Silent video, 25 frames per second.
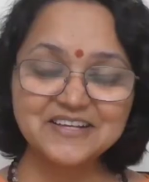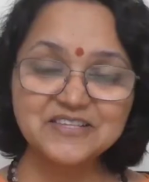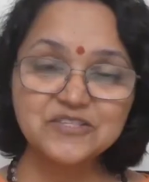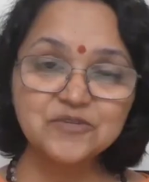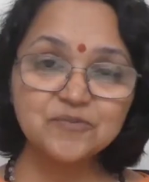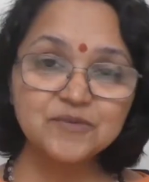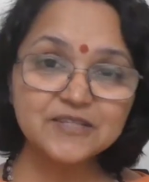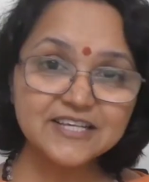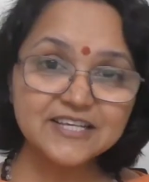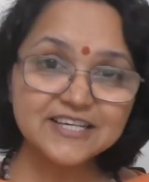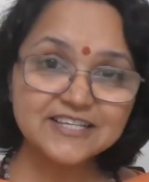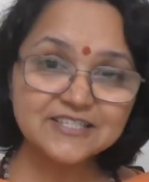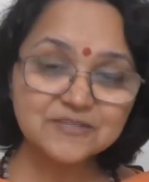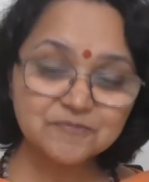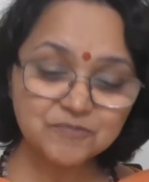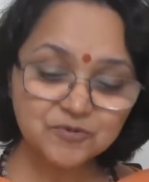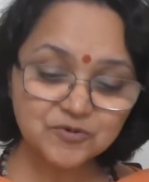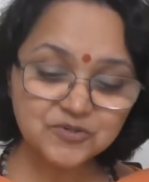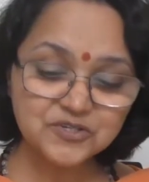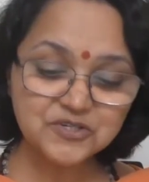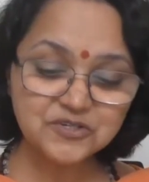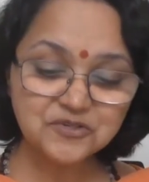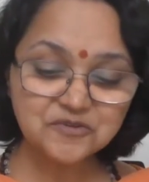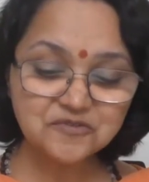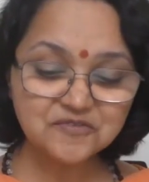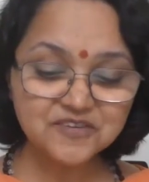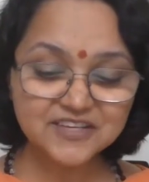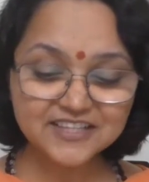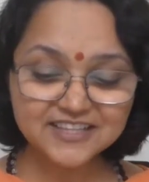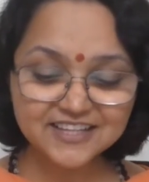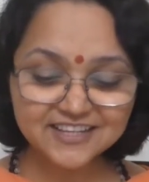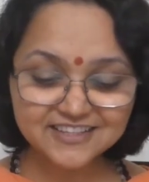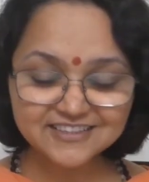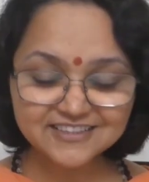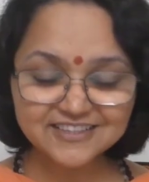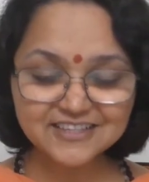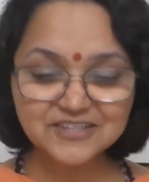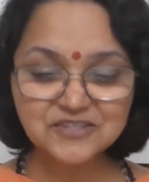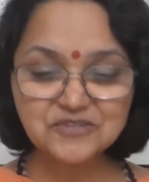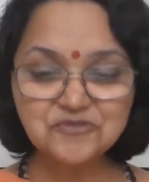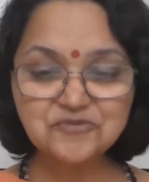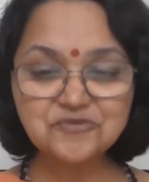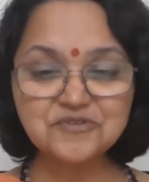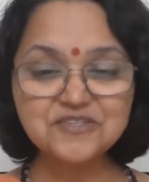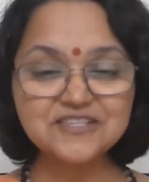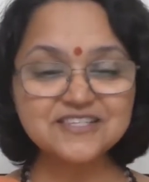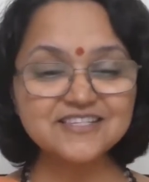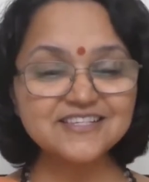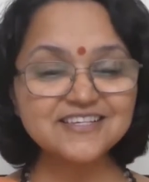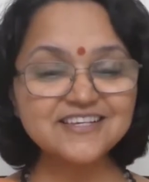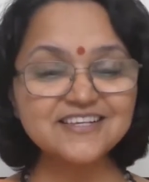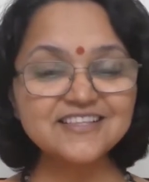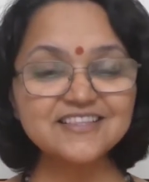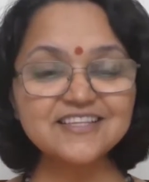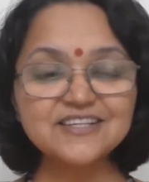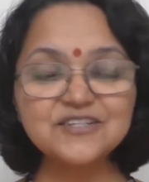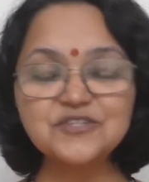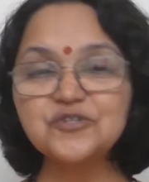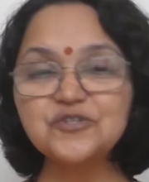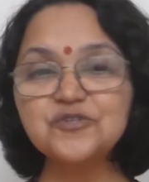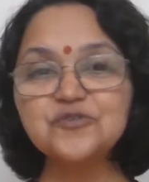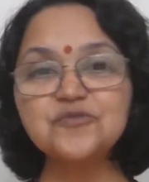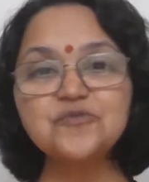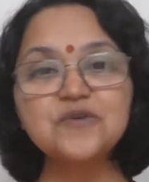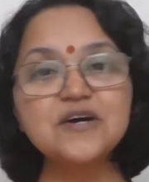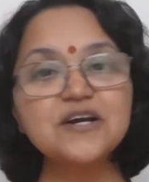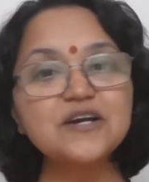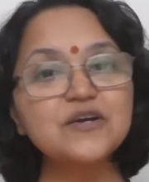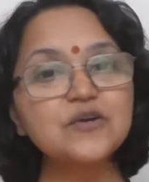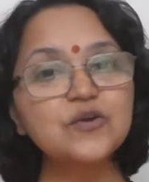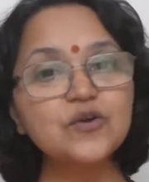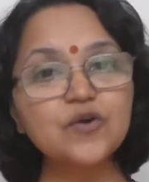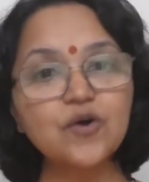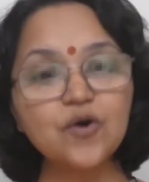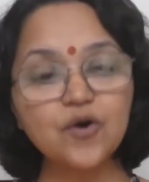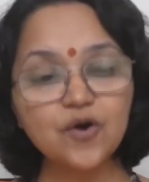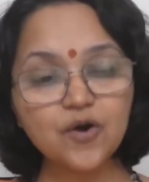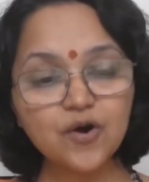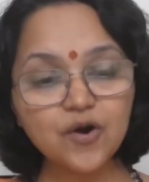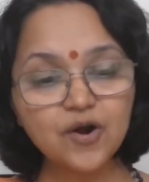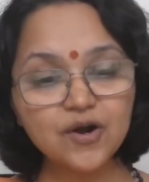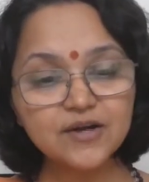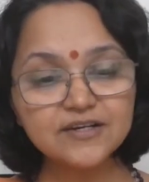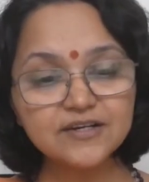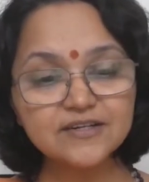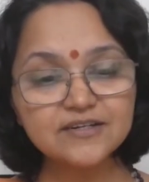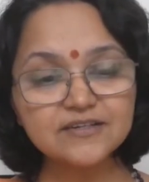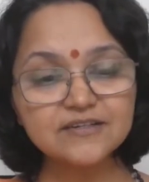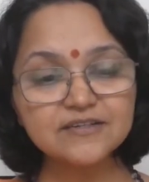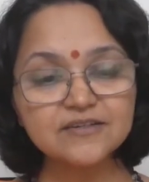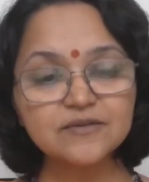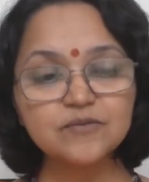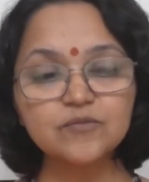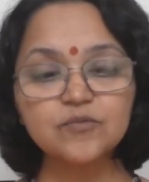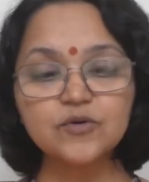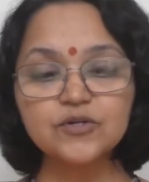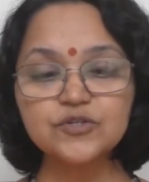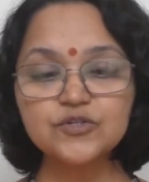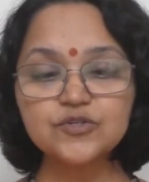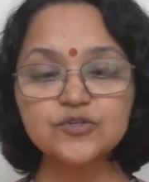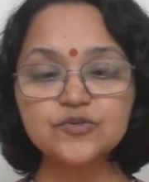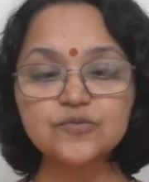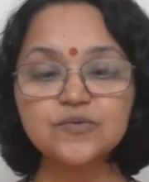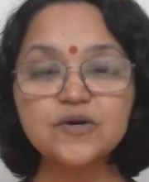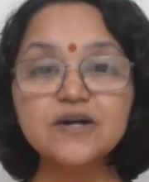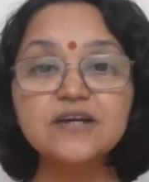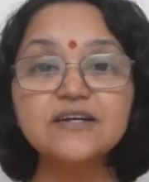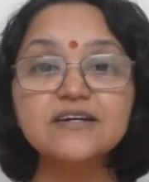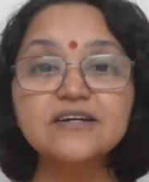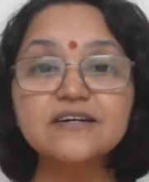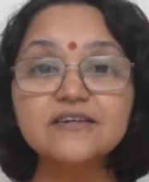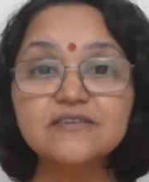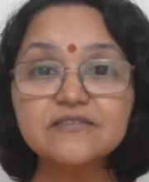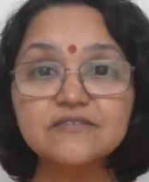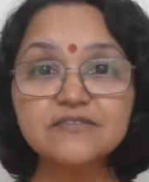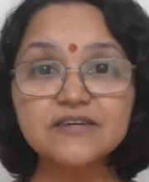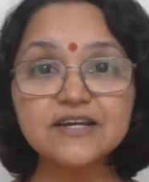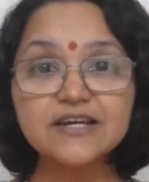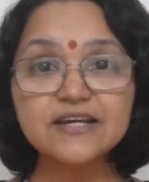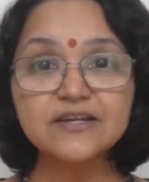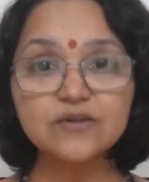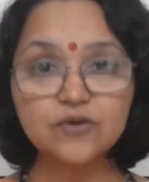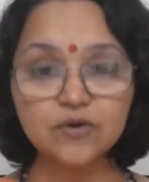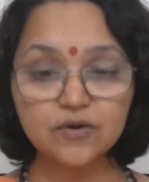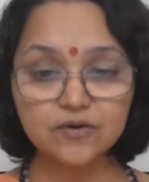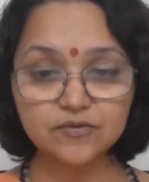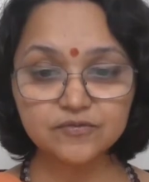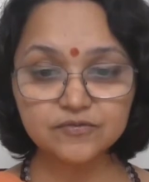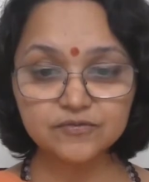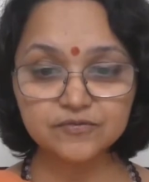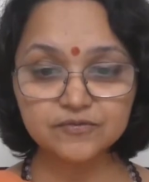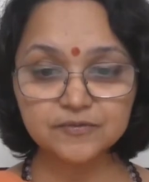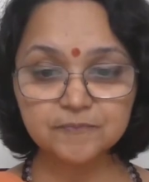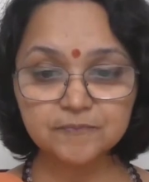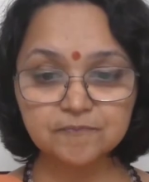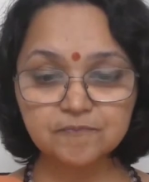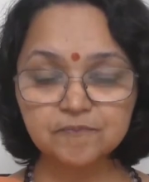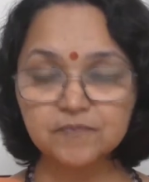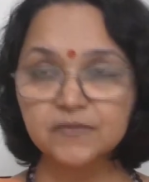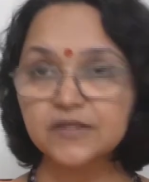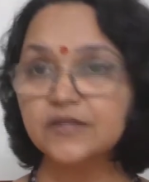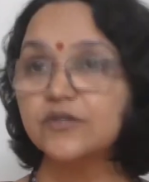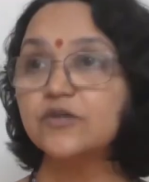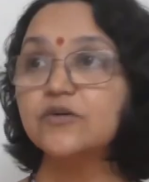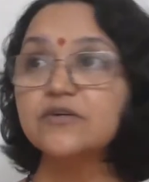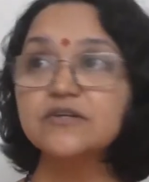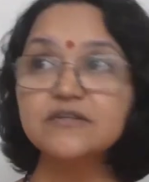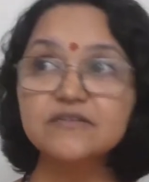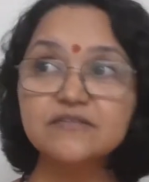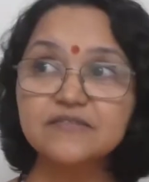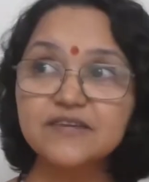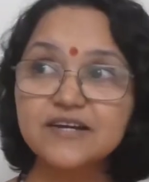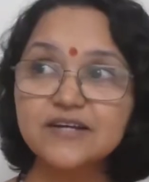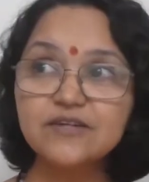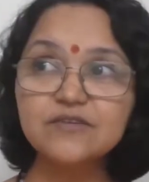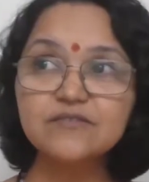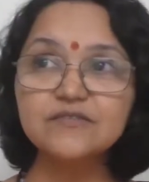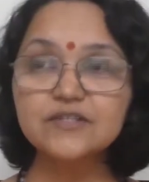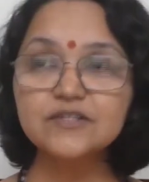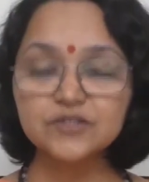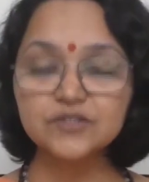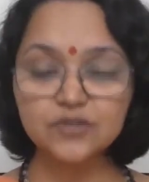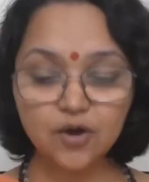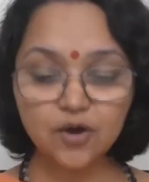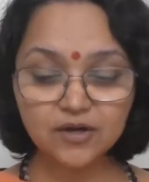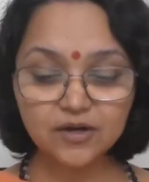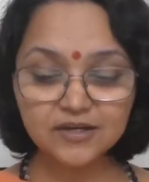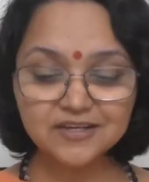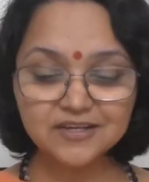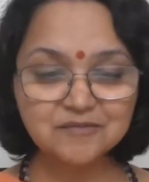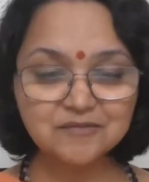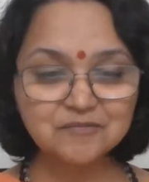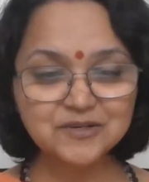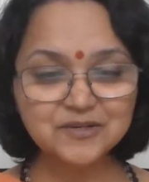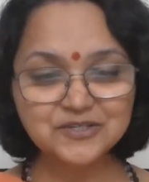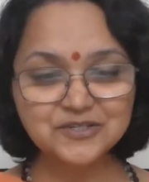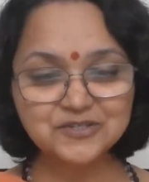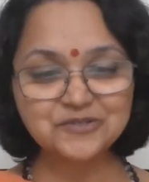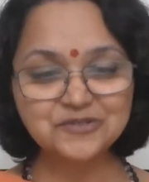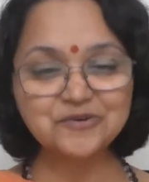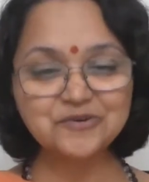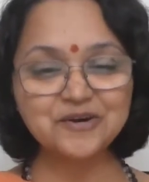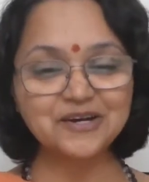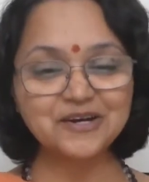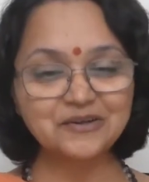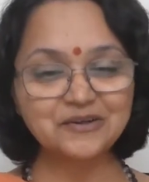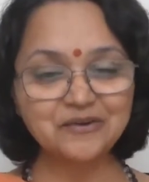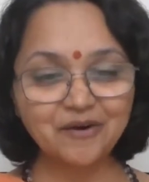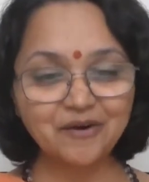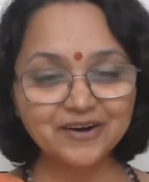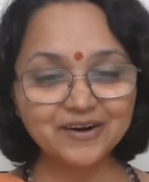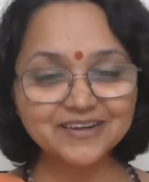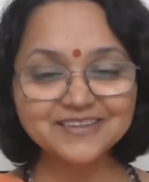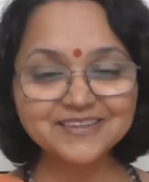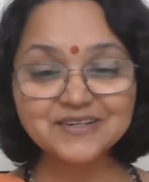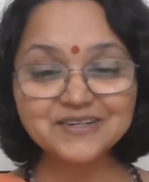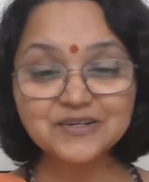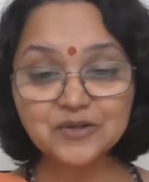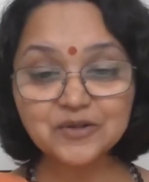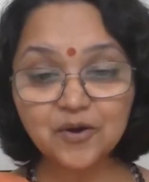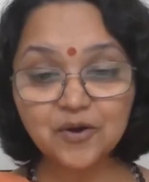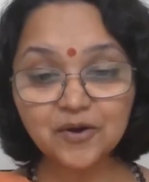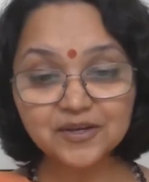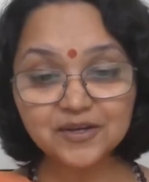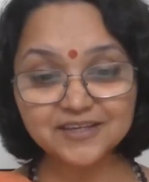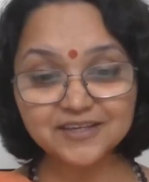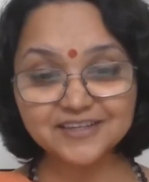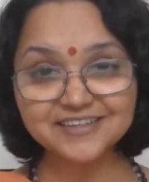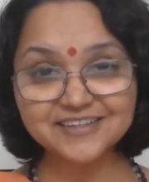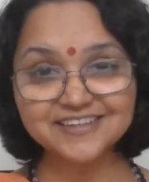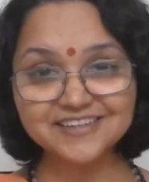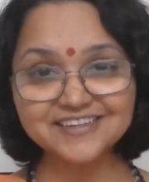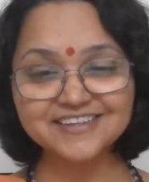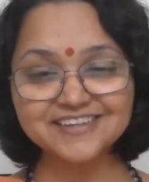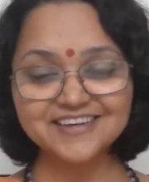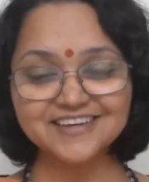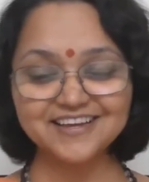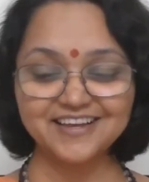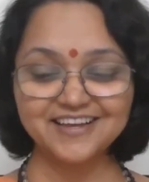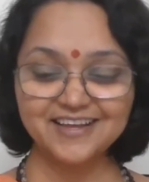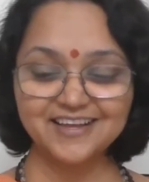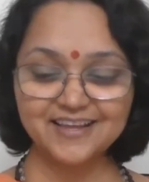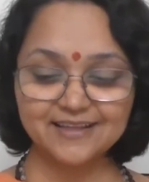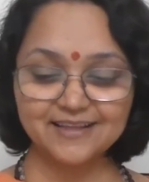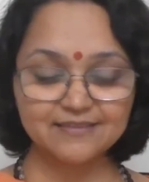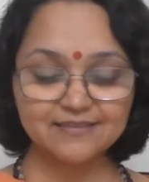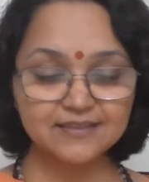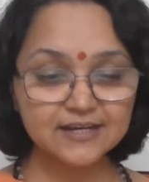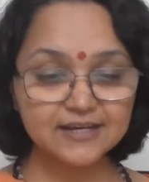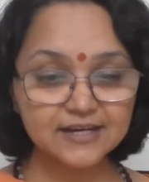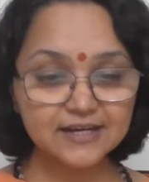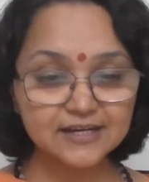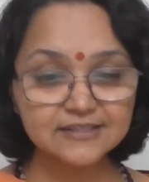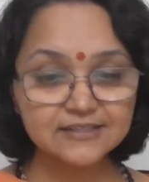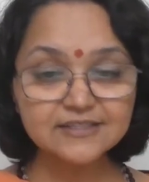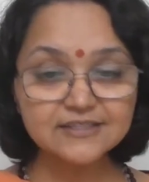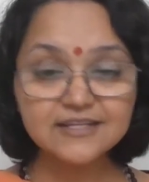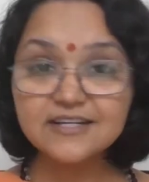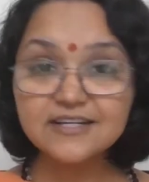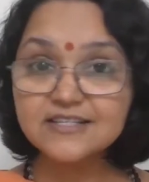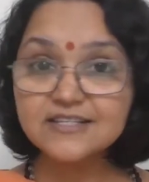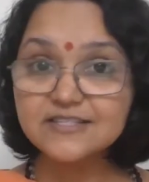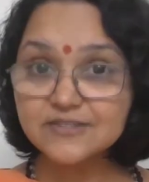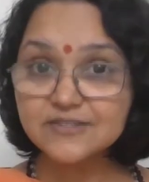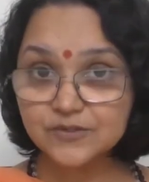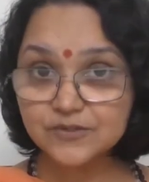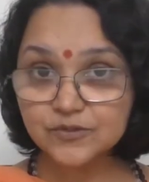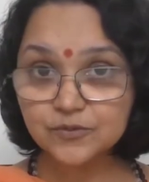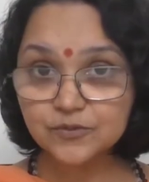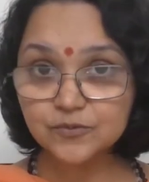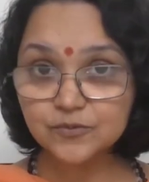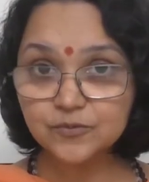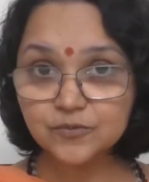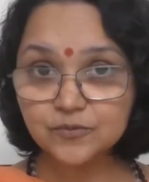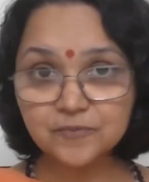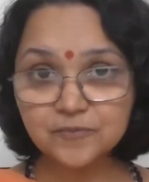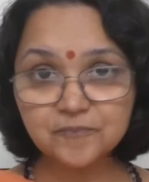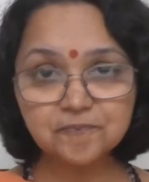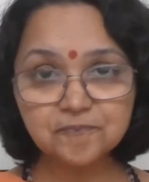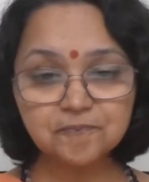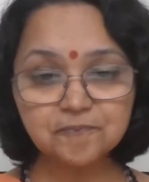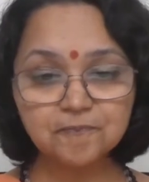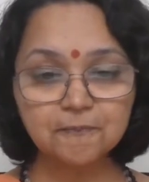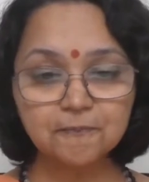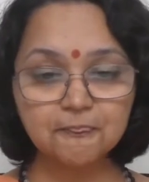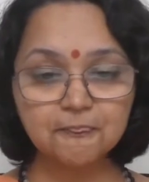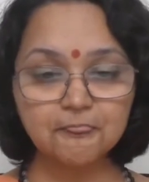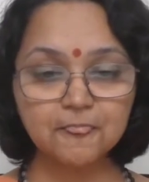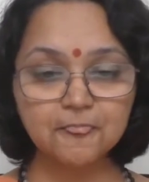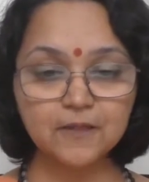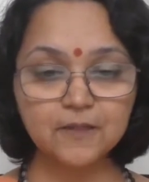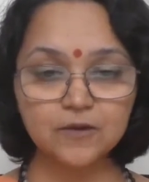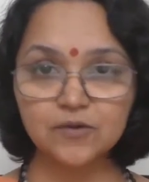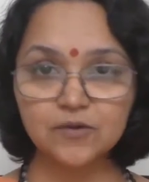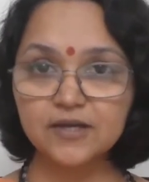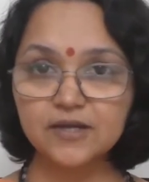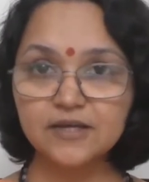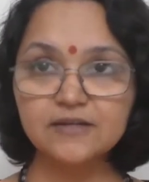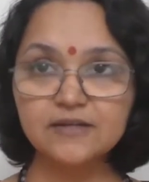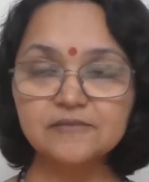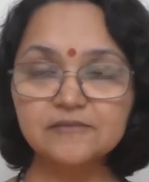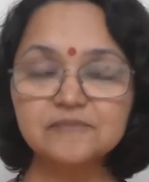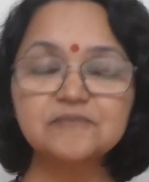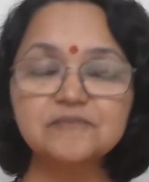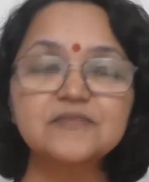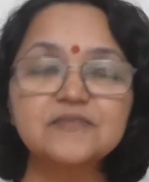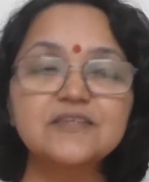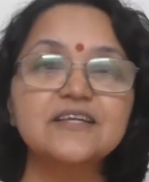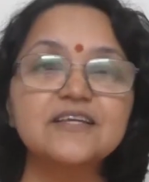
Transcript: So, with exposure to Vedanta, you see that you are not what you are aware of. You're aware of the donkey, but you are not the donkey. The karta is you, okay?